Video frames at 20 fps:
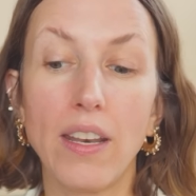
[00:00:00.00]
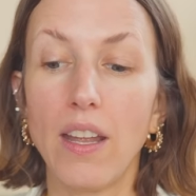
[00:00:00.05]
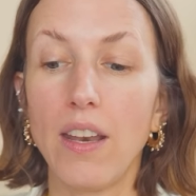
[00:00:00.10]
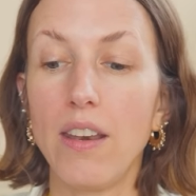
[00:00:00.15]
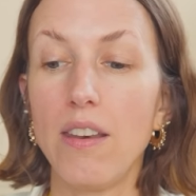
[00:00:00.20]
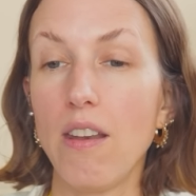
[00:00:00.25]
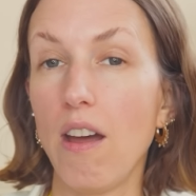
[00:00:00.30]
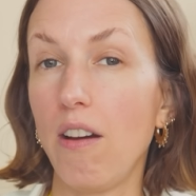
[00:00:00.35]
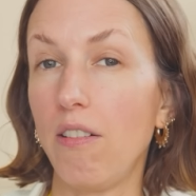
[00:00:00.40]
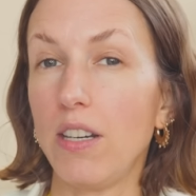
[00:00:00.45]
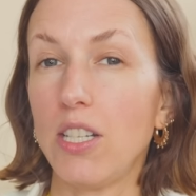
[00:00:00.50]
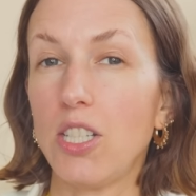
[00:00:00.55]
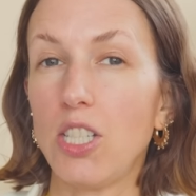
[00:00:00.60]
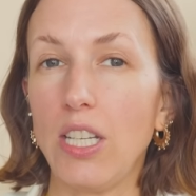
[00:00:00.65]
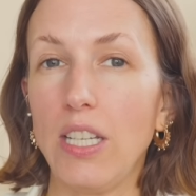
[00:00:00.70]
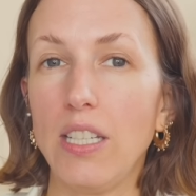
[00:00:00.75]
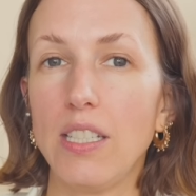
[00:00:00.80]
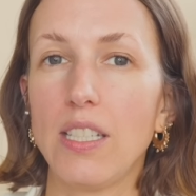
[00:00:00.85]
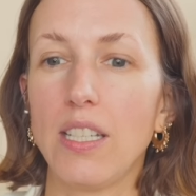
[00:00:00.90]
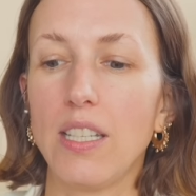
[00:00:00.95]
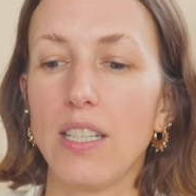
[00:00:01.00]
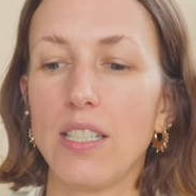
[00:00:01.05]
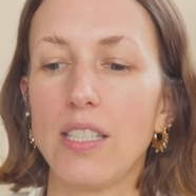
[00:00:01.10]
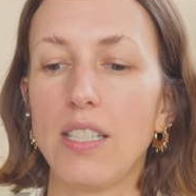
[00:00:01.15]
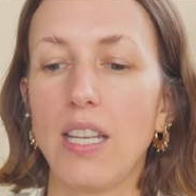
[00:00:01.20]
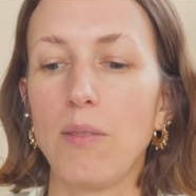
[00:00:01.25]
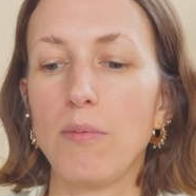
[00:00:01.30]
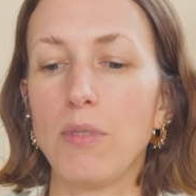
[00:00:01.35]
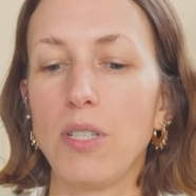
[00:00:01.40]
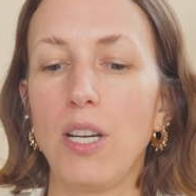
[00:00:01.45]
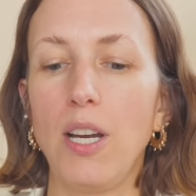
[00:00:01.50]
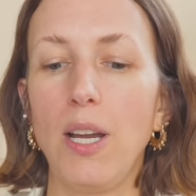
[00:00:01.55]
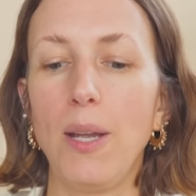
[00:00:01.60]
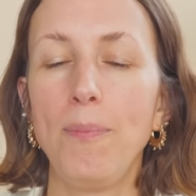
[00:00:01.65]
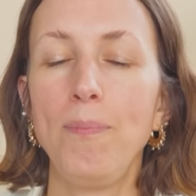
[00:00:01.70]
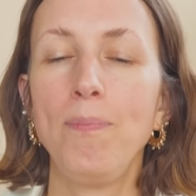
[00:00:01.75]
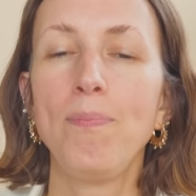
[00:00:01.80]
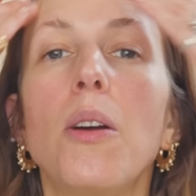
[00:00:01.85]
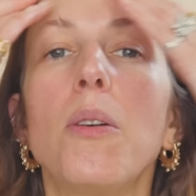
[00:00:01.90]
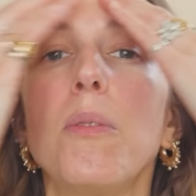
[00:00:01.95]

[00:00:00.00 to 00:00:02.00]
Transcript: and nourish it at the same time.